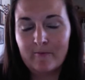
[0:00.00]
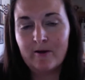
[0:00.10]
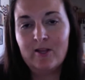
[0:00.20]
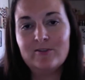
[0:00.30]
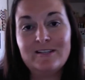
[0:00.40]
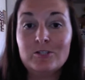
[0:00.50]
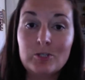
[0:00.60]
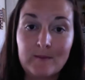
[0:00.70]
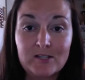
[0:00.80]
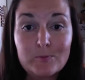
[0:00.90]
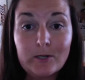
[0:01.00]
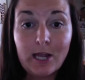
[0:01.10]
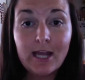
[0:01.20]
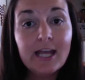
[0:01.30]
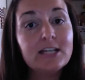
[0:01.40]
weren't using too much
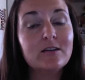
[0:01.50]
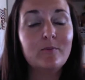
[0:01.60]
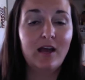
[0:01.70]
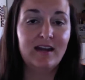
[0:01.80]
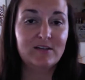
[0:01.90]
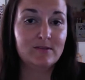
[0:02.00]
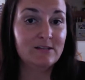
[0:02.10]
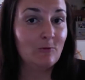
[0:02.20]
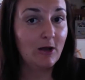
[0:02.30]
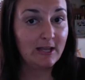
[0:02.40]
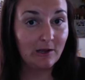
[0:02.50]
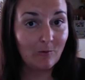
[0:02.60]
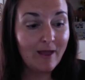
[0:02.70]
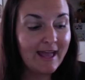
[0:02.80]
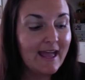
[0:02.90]
product or product wasn't walking
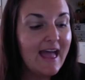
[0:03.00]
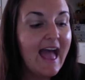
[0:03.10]
away.